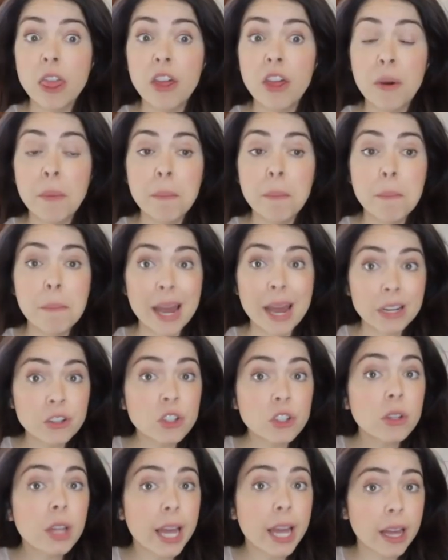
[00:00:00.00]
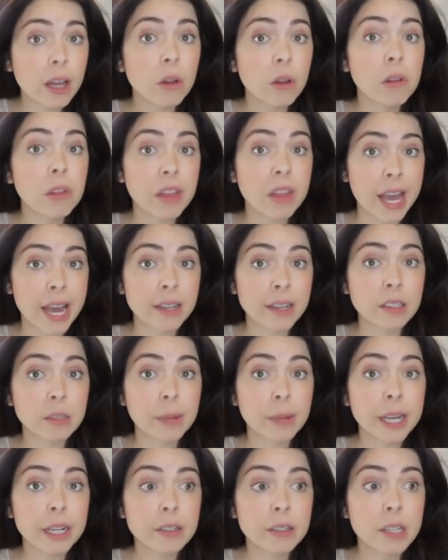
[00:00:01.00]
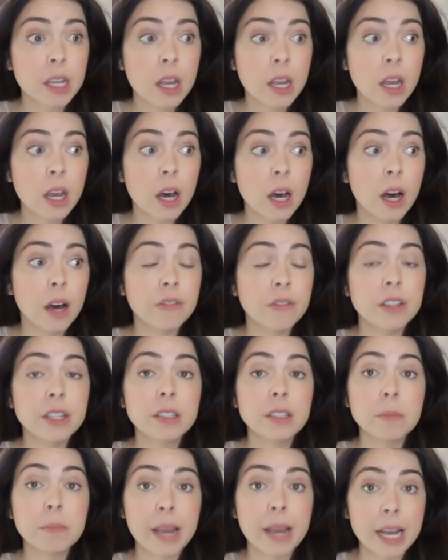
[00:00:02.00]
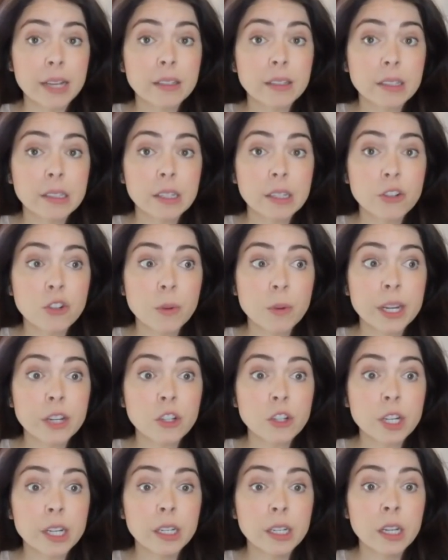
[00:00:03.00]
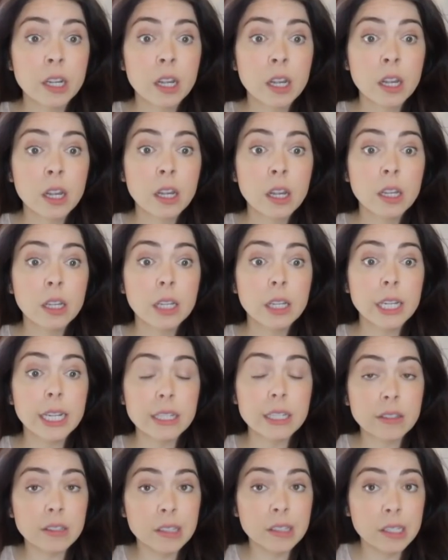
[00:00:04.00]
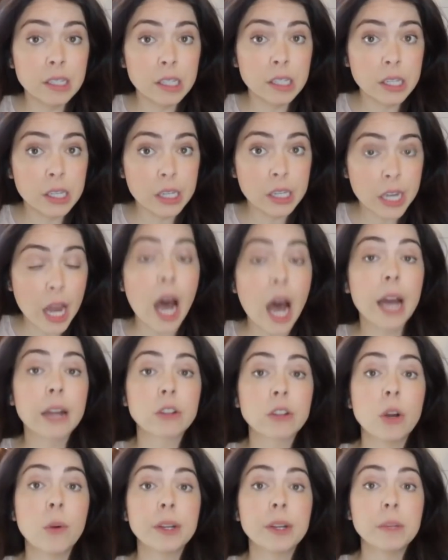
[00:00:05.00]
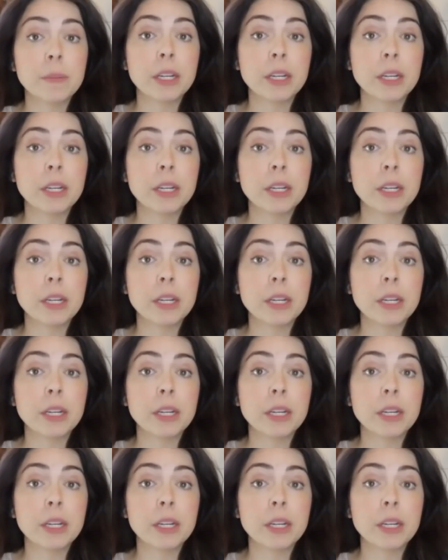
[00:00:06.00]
The mental health aspect of this mask situation is not going to